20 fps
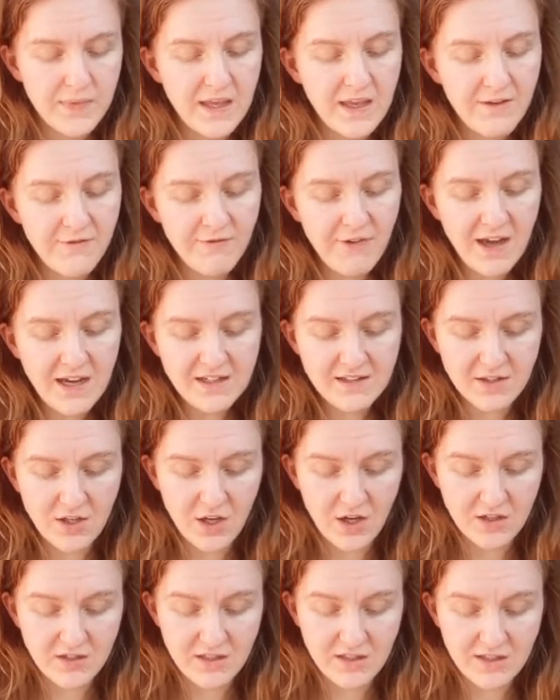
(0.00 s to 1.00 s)
It vexed
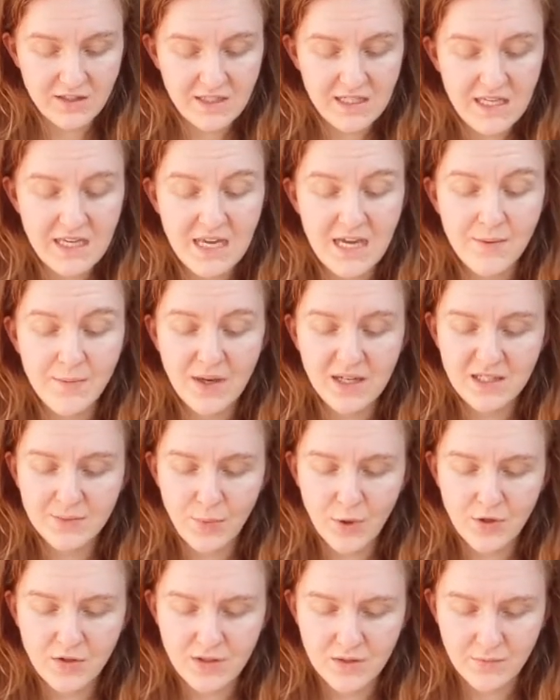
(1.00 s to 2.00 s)
her to see him
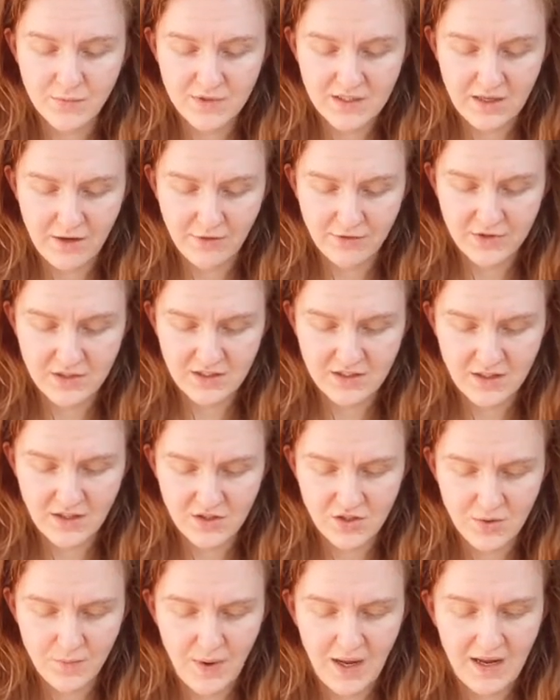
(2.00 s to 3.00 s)
expose himself to
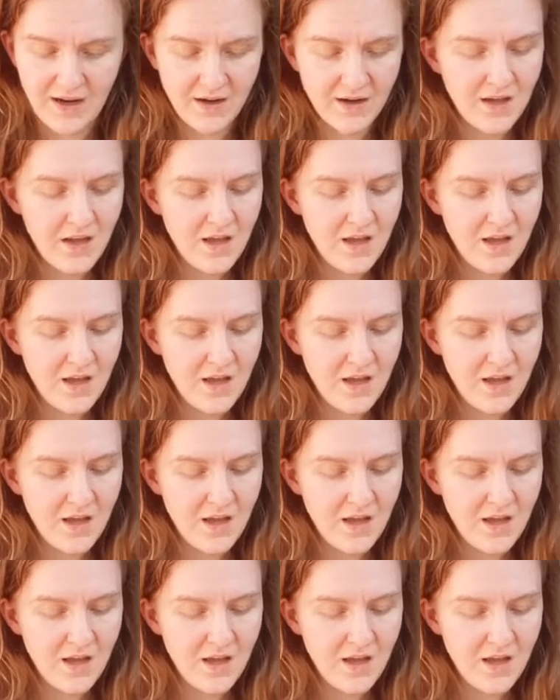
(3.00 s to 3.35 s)
such a man.